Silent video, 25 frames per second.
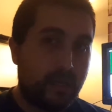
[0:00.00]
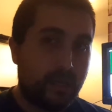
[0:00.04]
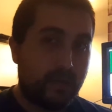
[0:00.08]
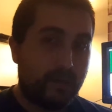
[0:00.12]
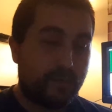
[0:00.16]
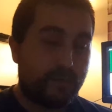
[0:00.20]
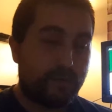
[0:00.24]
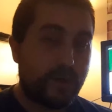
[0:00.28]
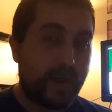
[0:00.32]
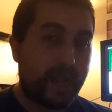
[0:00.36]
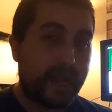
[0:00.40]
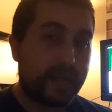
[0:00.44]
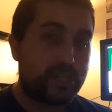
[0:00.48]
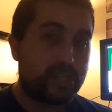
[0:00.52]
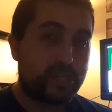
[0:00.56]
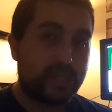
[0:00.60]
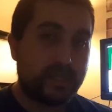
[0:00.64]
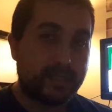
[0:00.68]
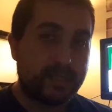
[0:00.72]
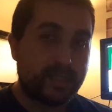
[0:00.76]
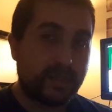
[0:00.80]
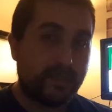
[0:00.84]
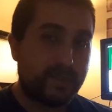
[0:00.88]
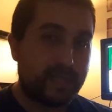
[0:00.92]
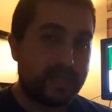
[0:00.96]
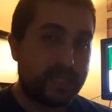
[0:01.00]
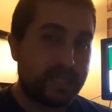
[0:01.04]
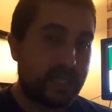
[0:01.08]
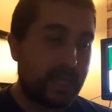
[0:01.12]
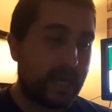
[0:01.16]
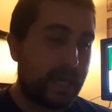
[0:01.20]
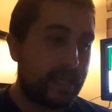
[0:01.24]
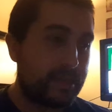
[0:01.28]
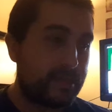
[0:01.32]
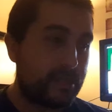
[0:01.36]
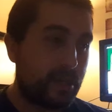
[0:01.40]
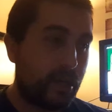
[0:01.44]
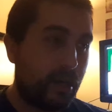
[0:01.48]
fractions of a
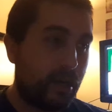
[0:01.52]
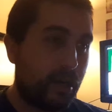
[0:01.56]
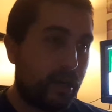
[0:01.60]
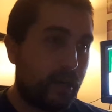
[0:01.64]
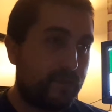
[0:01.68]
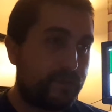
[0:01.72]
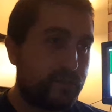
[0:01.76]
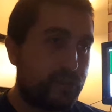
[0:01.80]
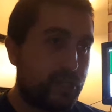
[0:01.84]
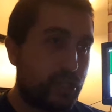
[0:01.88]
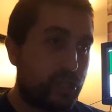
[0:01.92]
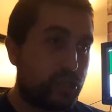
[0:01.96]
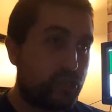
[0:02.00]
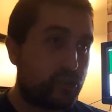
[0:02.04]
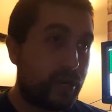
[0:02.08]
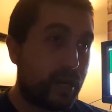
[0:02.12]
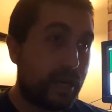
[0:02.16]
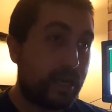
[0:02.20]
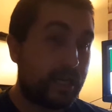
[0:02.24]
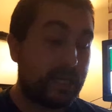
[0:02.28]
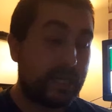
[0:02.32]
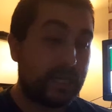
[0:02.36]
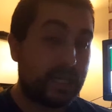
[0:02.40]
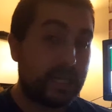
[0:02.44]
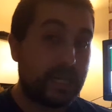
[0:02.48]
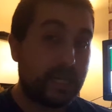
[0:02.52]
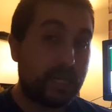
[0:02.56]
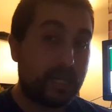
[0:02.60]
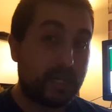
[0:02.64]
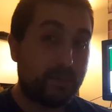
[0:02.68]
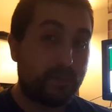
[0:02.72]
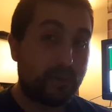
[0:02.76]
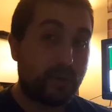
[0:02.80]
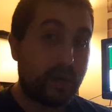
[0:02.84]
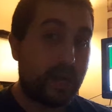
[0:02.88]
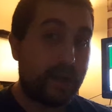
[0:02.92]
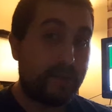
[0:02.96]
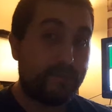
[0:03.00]
cent off just trying to eke in
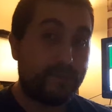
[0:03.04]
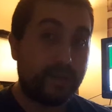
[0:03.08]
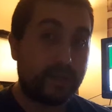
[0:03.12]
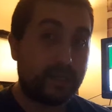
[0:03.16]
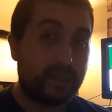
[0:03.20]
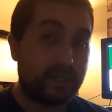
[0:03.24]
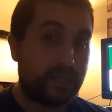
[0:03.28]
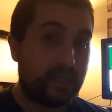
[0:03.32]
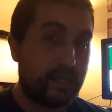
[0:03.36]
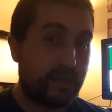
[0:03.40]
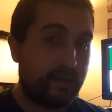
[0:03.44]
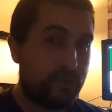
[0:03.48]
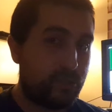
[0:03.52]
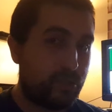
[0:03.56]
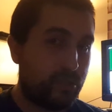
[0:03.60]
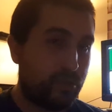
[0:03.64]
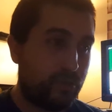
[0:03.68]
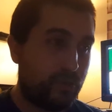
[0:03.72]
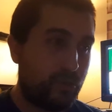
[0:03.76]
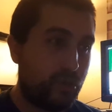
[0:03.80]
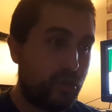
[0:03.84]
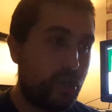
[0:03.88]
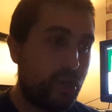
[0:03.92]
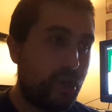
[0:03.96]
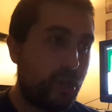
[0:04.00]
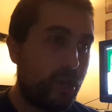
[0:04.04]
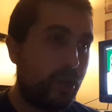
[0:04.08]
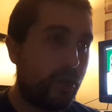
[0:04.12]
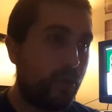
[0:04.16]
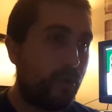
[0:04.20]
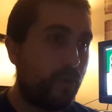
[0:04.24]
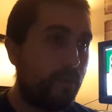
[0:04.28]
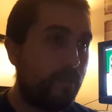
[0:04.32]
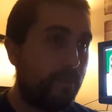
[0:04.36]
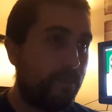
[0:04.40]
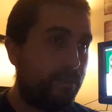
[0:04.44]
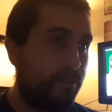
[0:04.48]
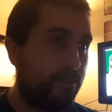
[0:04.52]
profit gives you
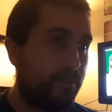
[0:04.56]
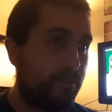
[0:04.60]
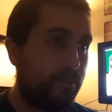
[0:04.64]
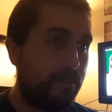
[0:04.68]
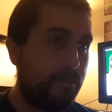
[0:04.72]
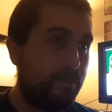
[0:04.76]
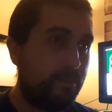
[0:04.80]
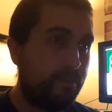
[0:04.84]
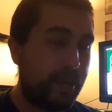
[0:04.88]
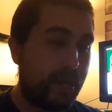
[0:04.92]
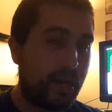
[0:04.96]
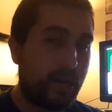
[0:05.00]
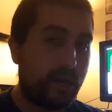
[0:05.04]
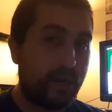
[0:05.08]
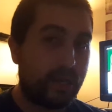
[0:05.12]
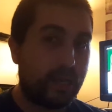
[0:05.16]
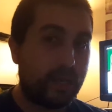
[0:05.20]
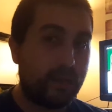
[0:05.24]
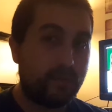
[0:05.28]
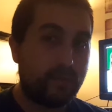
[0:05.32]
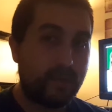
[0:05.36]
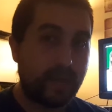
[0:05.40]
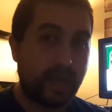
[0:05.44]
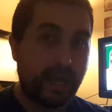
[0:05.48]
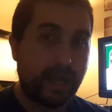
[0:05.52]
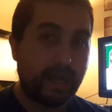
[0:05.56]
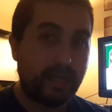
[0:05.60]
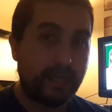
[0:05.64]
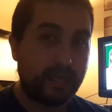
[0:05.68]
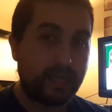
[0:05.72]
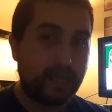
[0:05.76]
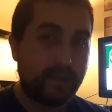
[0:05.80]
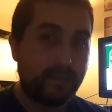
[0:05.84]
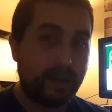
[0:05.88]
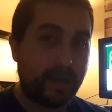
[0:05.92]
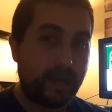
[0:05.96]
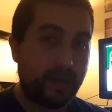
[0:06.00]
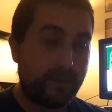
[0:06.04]
no bearing in
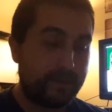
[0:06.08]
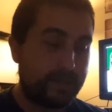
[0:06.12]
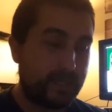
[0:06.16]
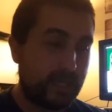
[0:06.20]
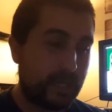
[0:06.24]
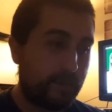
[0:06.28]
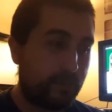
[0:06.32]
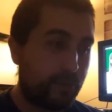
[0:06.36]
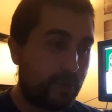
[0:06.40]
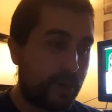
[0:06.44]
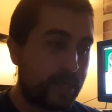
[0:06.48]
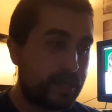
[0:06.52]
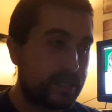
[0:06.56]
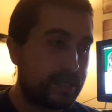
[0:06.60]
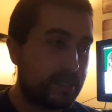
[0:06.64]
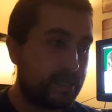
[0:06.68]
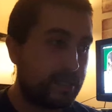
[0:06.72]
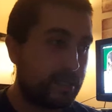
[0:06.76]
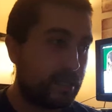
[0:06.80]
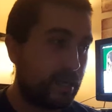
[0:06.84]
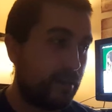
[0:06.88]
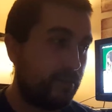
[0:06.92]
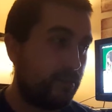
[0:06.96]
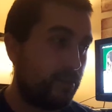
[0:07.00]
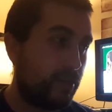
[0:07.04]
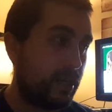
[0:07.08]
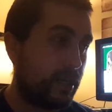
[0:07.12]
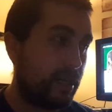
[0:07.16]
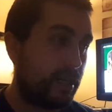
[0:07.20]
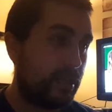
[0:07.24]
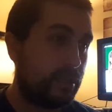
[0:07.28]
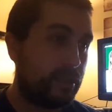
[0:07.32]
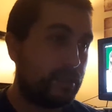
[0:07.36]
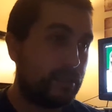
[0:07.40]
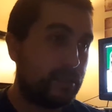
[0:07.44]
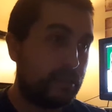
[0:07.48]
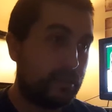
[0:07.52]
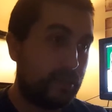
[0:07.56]
reality about price discovery
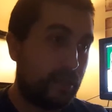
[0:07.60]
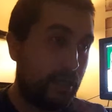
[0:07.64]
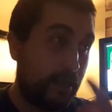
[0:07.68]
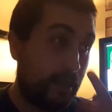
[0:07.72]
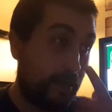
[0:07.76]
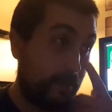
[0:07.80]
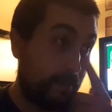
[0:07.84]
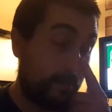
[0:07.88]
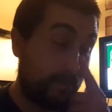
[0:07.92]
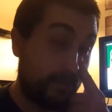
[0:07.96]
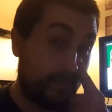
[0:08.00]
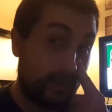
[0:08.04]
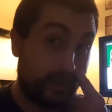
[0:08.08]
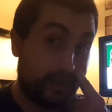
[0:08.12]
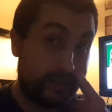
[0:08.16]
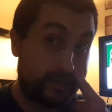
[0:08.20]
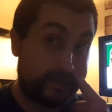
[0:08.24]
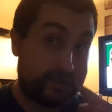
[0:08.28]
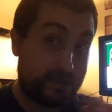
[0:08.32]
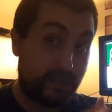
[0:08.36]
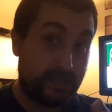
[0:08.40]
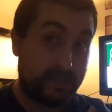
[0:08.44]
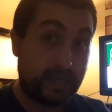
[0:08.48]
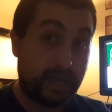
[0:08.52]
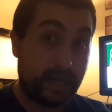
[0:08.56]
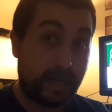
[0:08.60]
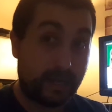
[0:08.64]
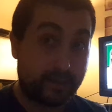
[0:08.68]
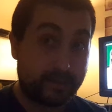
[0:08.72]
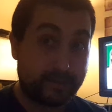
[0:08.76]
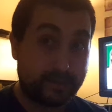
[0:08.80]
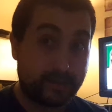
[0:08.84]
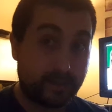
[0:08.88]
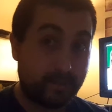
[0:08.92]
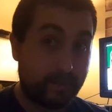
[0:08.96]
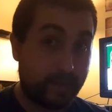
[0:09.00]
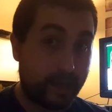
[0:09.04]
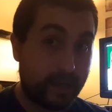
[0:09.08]
on
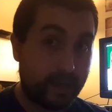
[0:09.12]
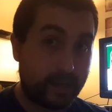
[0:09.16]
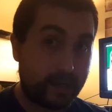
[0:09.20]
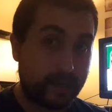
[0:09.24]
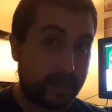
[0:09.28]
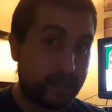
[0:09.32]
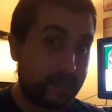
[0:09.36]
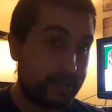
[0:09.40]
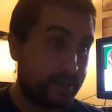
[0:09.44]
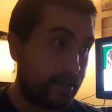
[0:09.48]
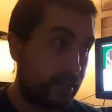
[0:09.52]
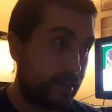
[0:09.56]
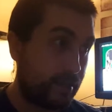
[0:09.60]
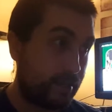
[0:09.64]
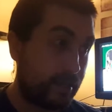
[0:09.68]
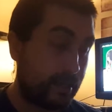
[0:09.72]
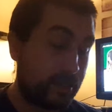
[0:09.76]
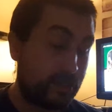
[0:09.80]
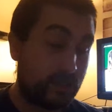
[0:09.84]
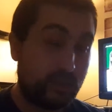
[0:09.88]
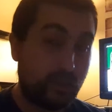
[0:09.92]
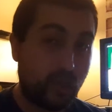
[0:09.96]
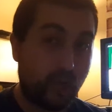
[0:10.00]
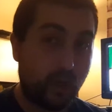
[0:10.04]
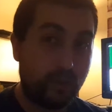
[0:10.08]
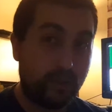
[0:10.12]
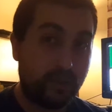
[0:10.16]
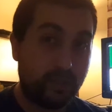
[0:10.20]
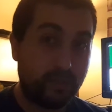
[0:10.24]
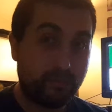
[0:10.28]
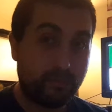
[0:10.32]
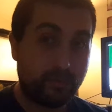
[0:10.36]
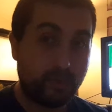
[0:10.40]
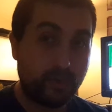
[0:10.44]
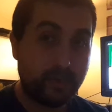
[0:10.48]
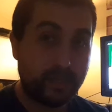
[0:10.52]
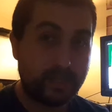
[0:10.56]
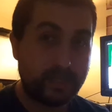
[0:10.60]
stocks, commodities, anything. Totally
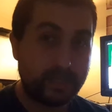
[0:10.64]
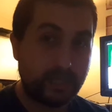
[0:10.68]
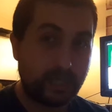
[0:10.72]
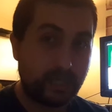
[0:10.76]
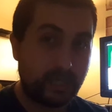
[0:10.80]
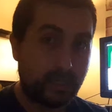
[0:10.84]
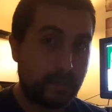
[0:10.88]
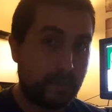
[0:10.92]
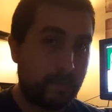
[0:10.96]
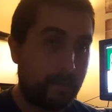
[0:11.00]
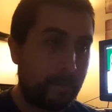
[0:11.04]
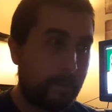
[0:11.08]
ruins it